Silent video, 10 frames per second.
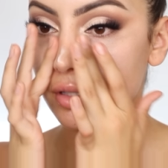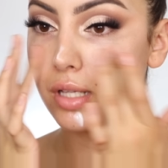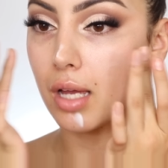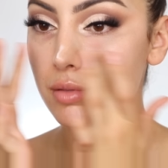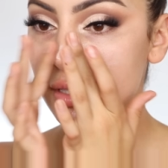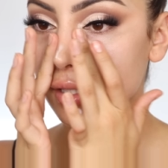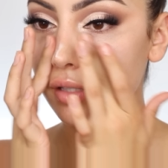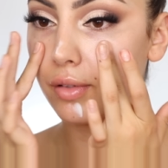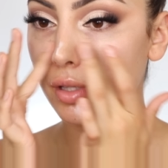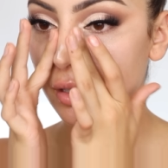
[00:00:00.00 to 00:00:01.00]
So I'm just going
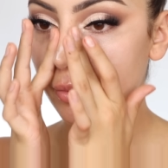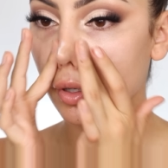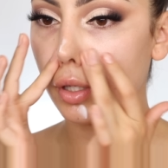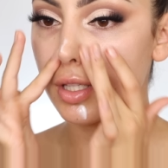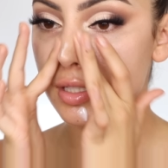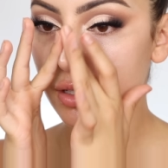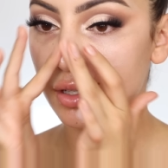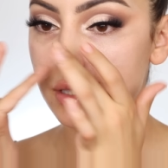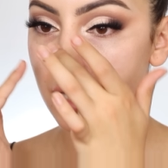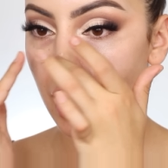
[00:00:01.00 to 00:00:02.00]
to really work this
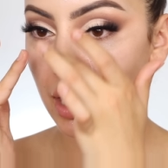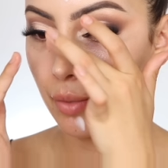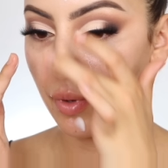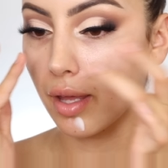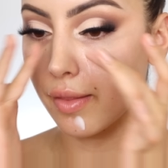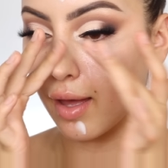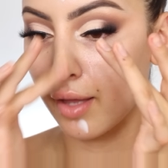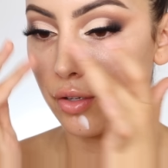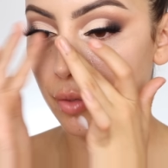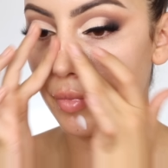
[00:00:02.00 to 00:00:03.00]
onto anywhere
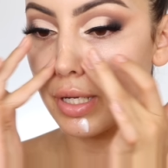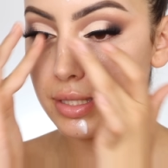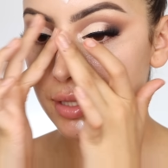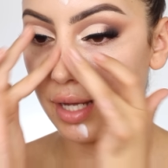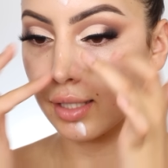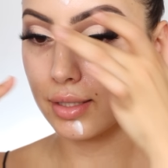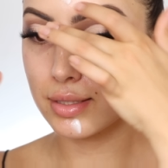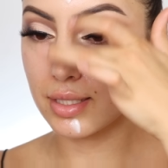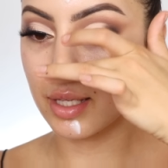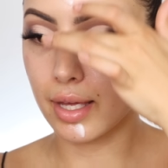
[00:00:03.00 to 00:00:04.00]
that you're most likely
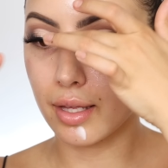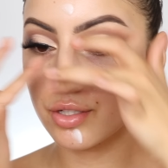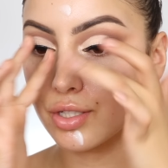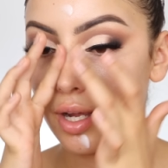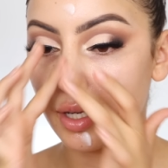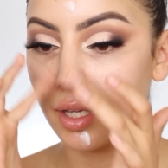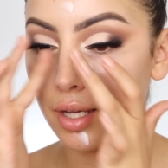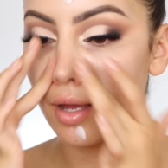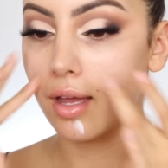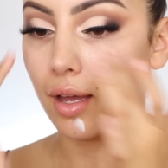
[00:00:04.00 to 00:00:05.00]
to get
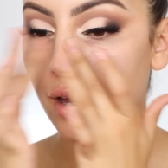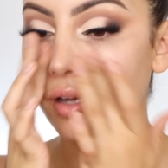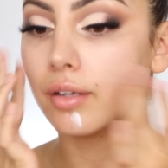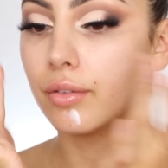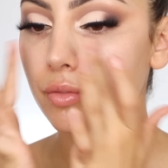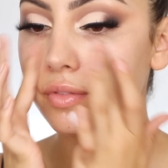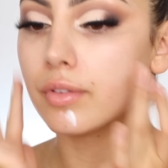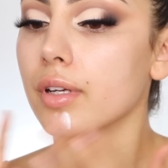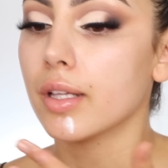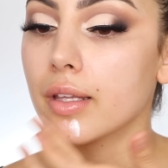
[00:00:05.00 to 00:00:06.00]
shiny. I don't
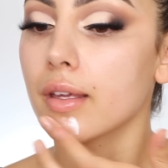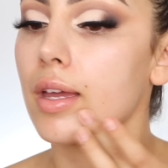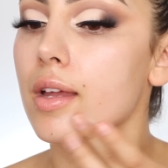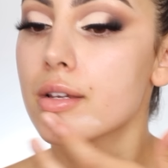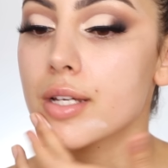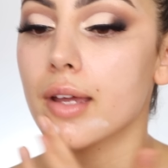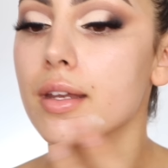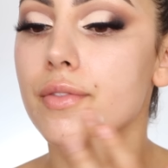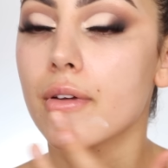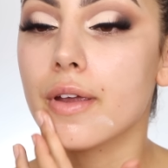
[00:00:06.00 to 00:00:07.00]
really get
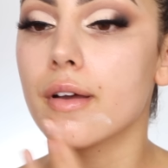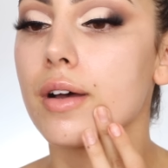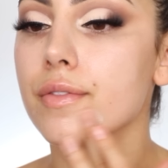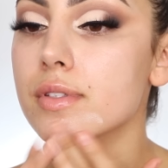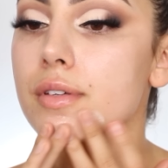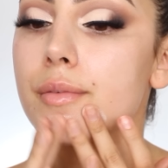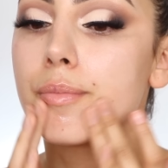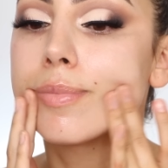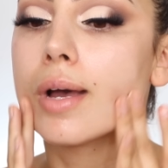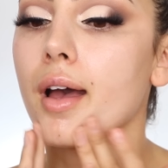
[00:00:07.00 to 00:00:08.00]
shiny very
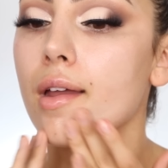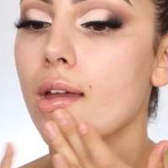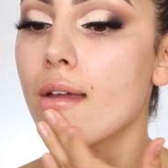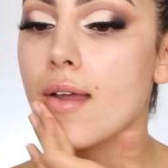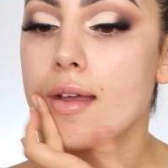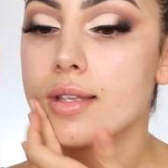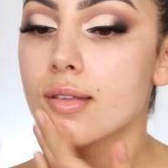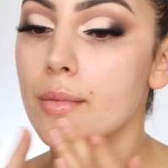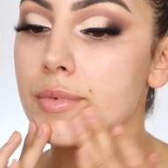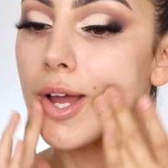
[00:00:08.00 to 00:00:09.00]
often, but
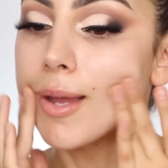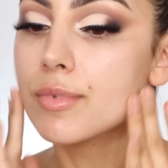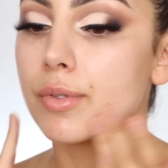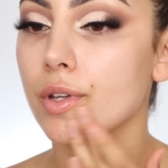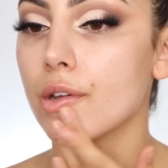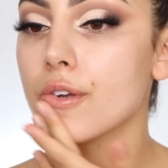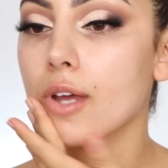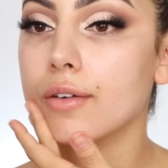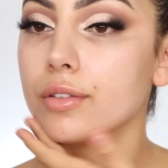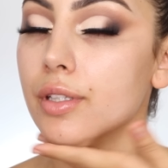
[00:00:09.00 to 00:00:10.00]
sometimes when you do
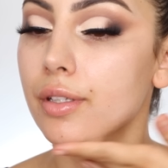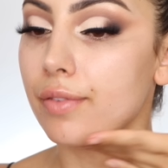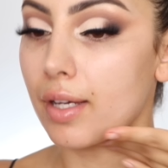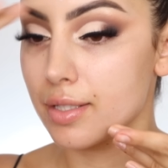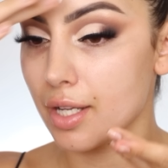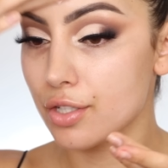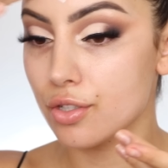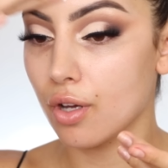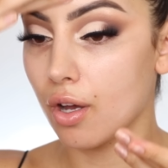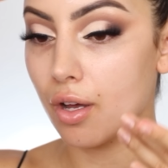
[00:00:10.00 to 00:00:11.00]
have a lot of
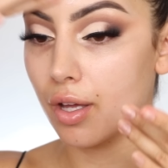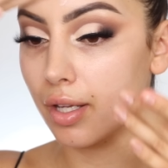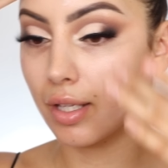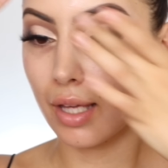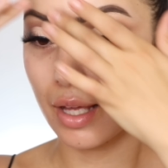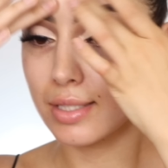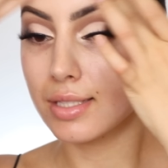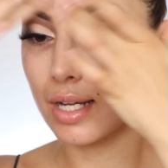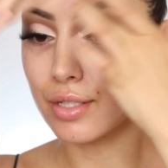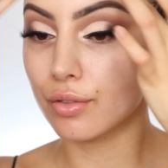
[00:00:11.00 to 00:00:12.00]
foundation on, it can
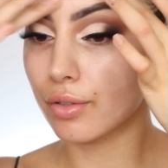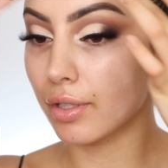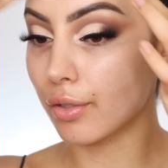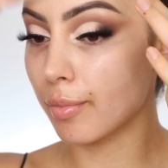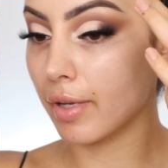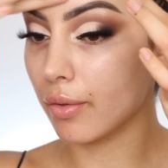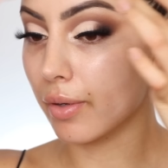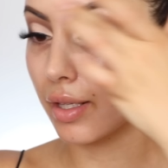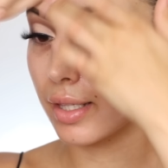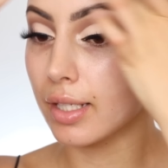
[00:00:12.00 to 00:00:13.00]
start to look a little bit
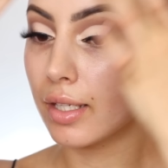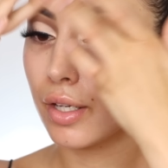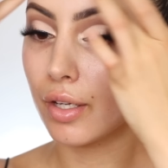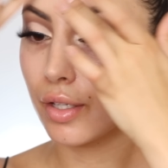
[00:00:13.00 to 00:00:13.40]
oily.